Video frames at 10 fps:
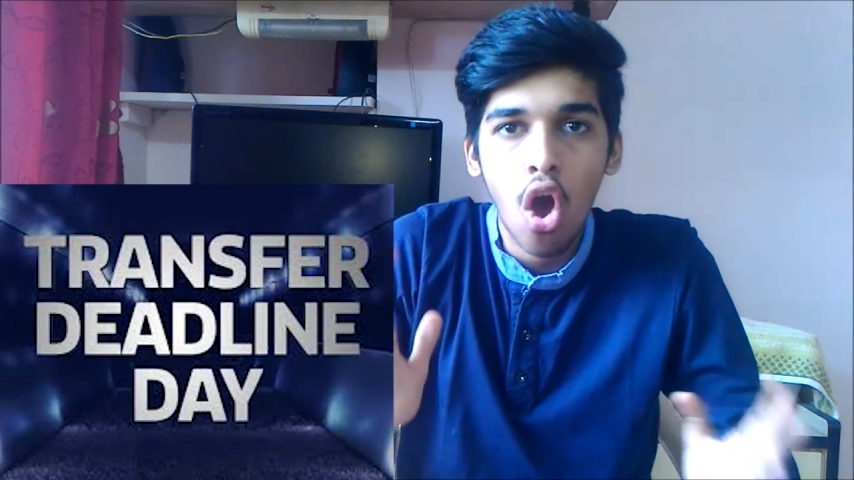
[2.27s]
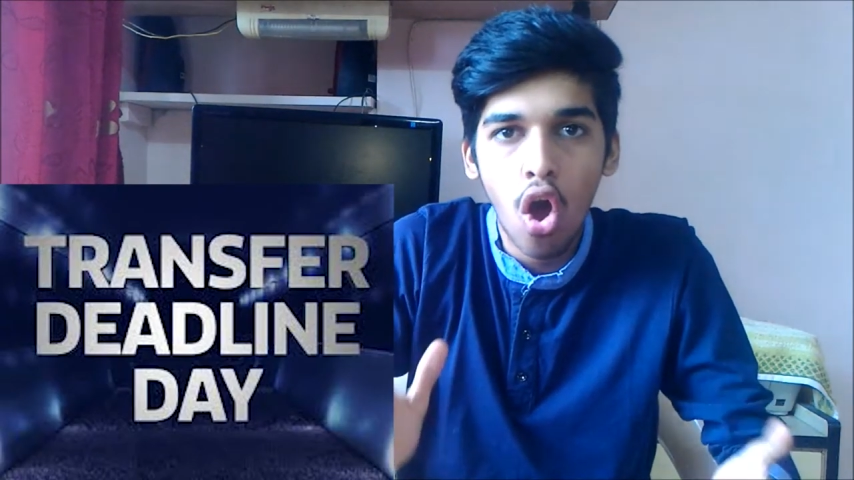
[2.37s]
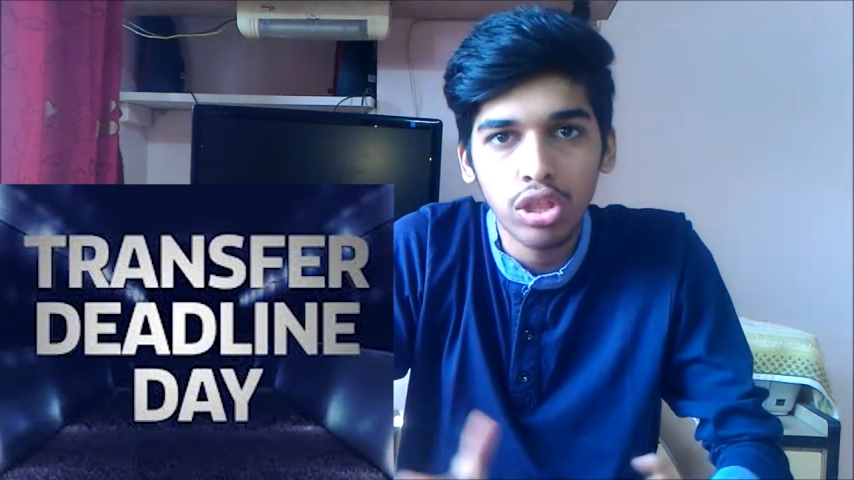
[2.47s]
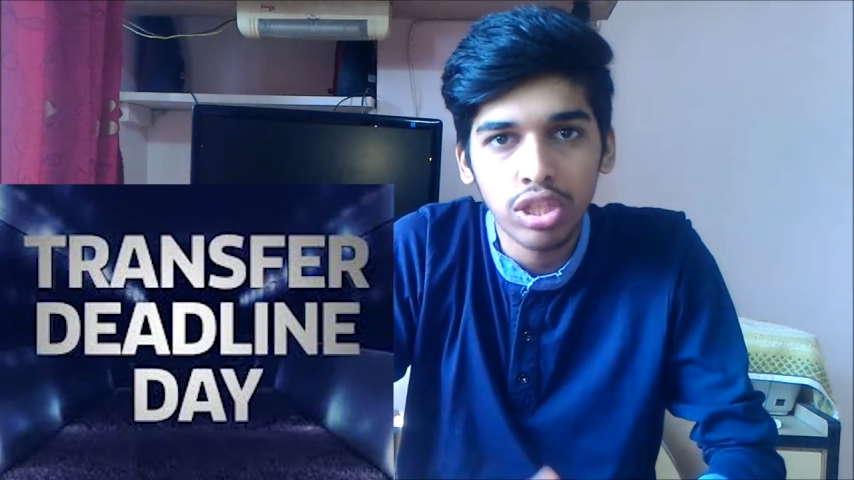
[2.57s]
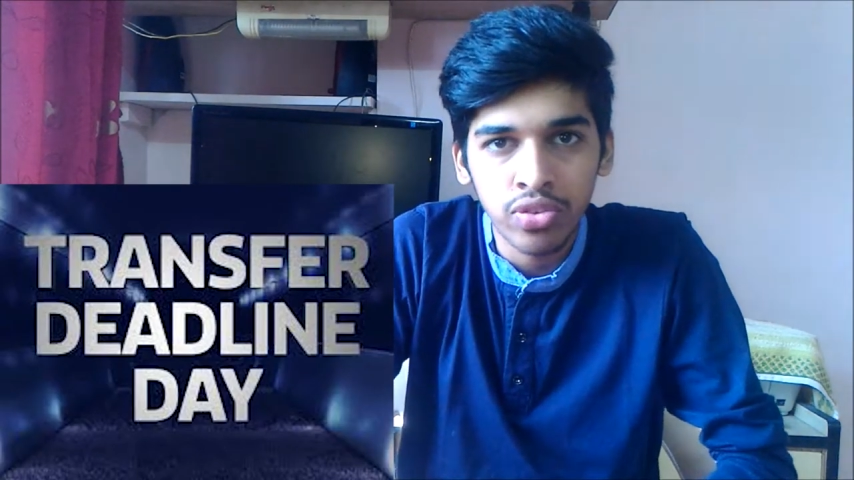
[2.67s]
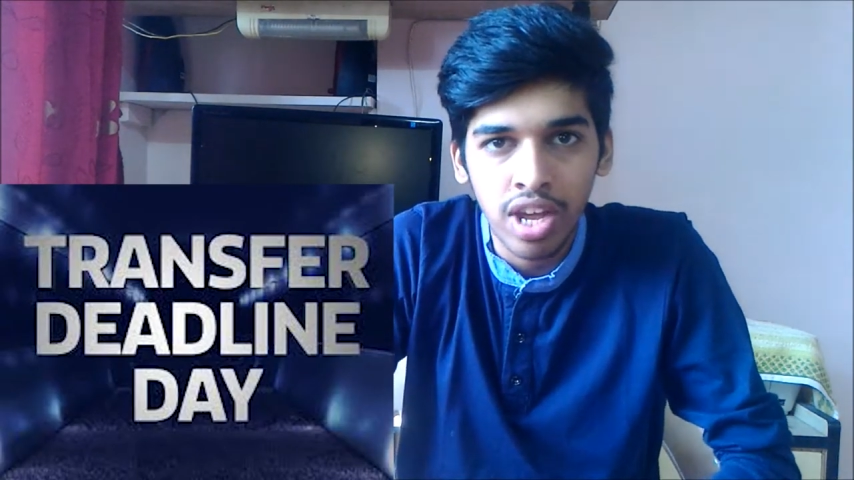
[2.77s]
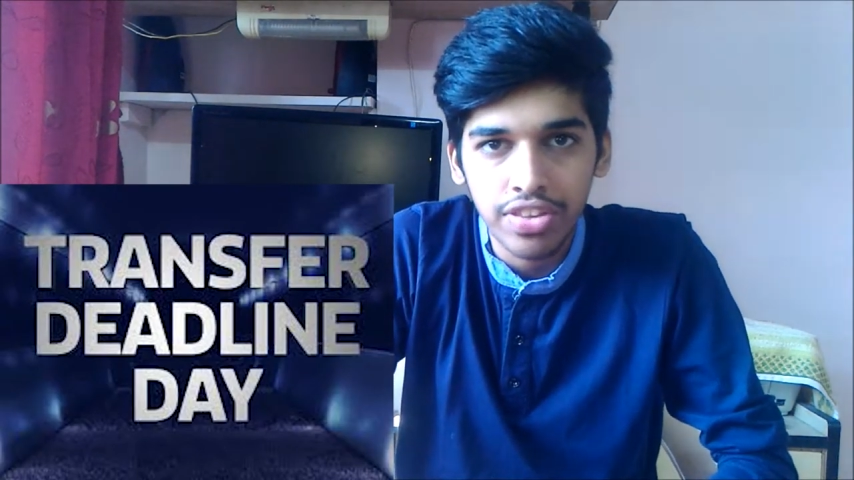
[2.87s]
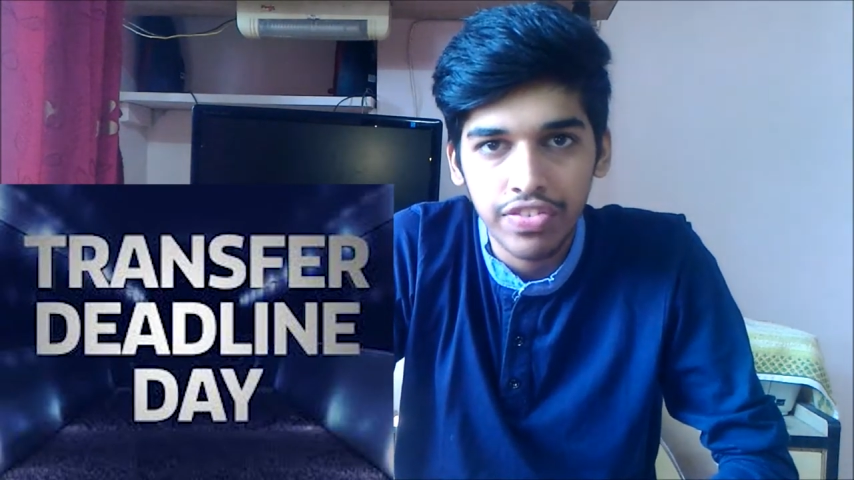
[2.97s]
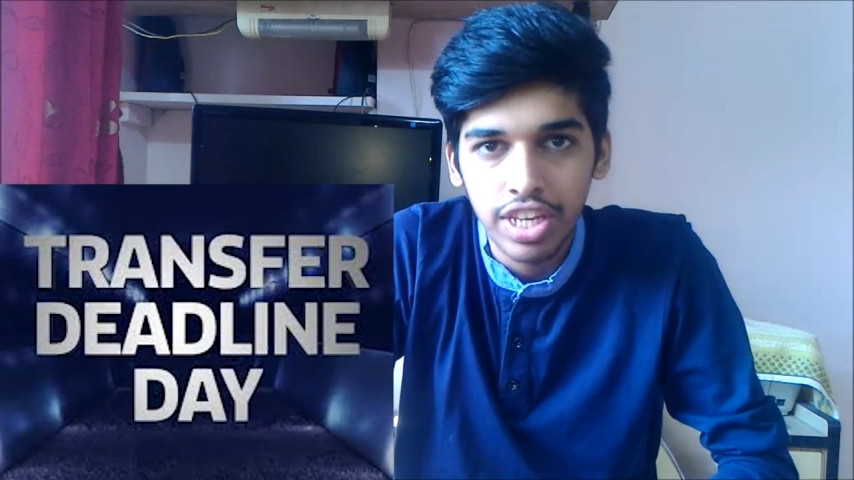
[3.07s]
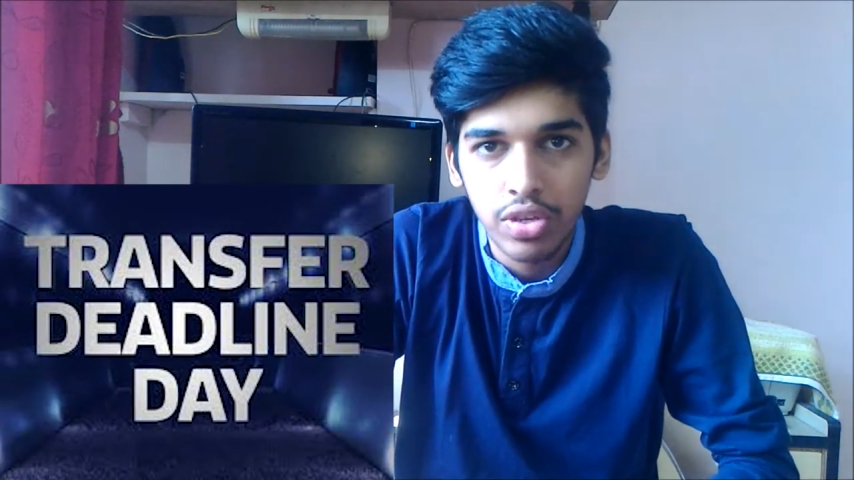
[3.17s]
All the
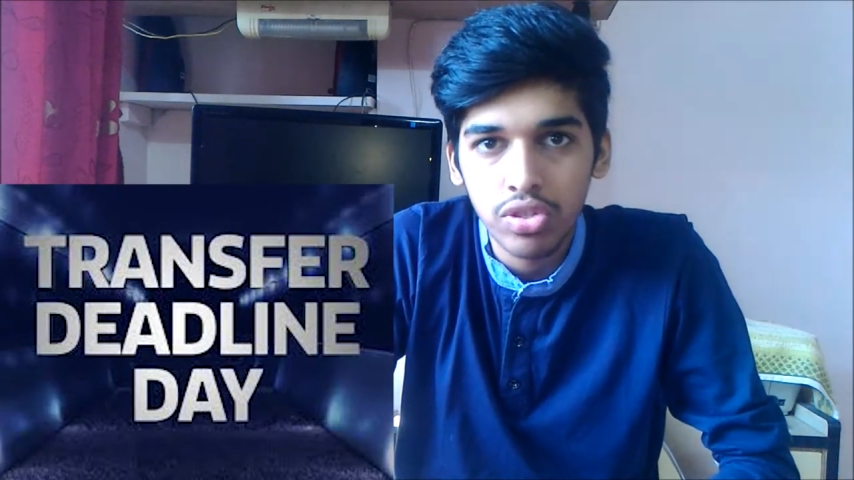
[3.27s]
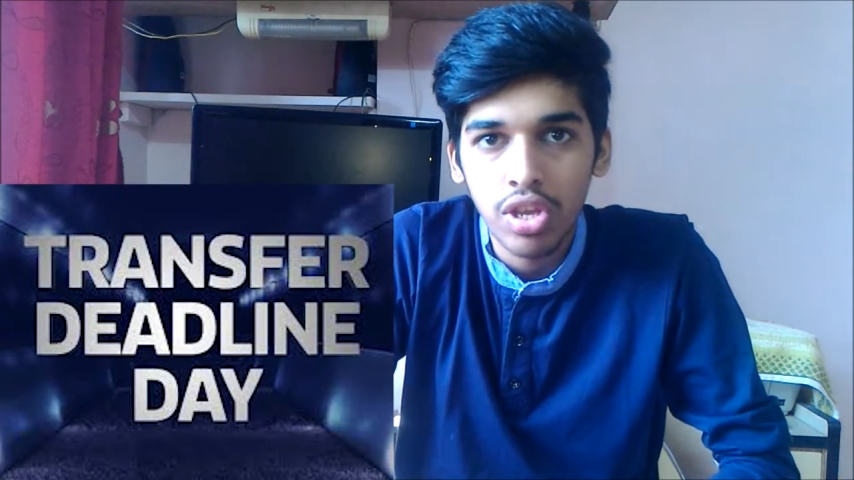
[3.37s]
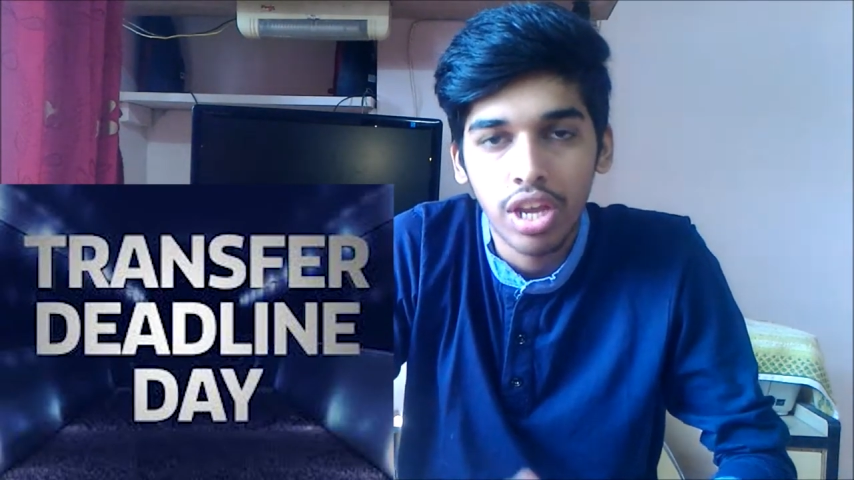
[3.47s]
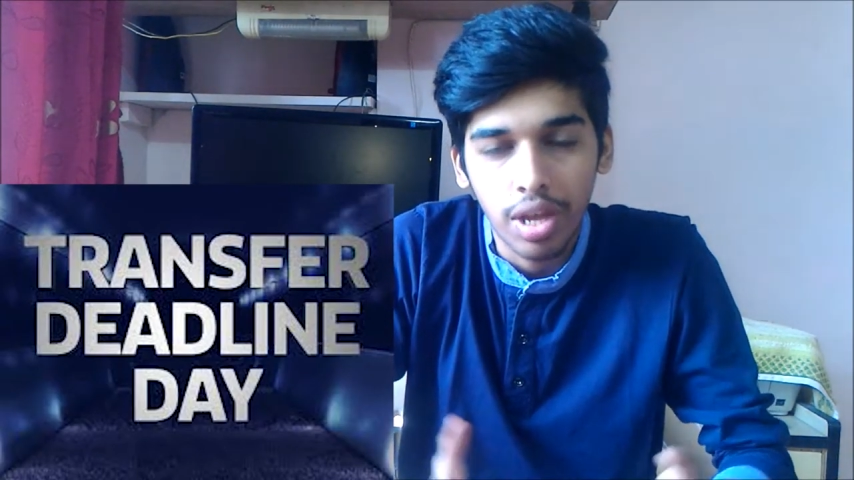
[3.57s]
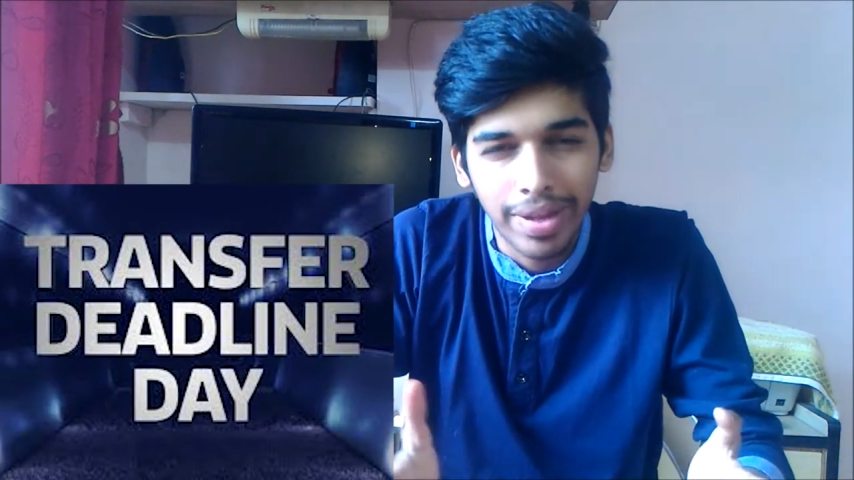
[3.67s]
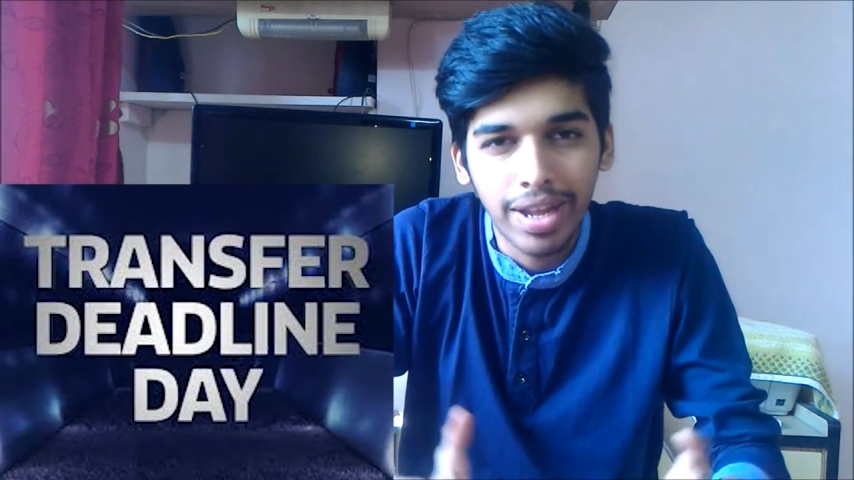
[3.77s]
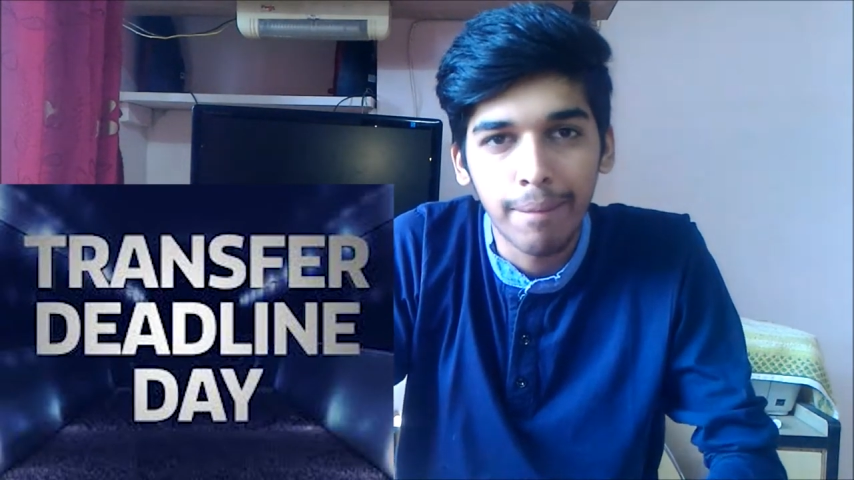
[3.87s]
transfer news coming